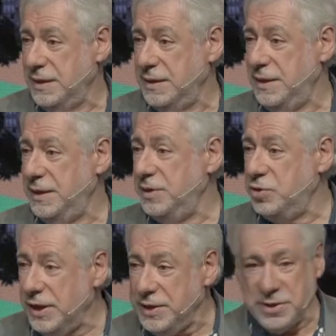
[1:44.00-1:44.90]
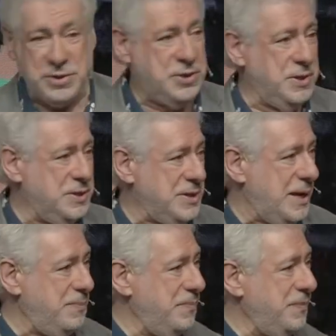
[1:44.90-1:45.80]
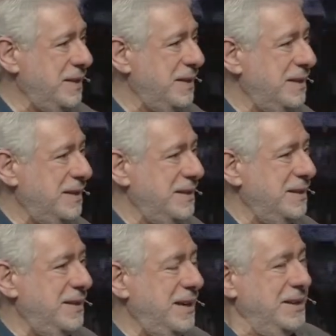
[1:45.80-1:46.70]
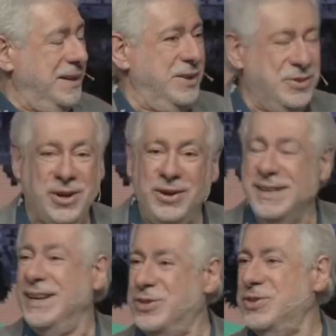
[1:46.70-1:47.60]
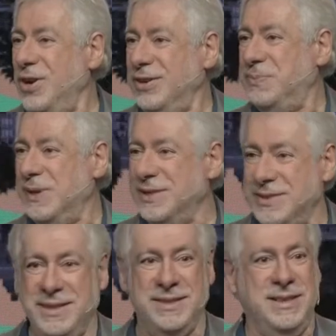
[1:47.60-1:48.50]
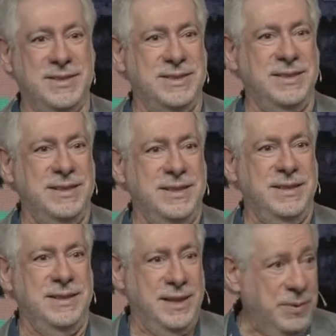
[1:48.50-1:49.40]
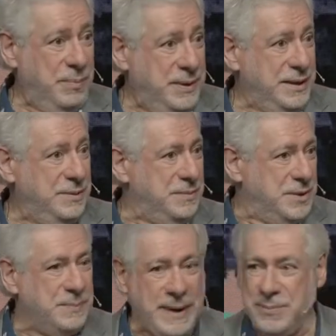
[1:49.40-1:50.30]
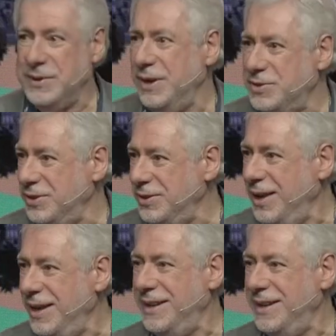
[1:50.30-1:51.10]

And then Jesus turns up, and John gets shocked because he says, you want me to baptize you?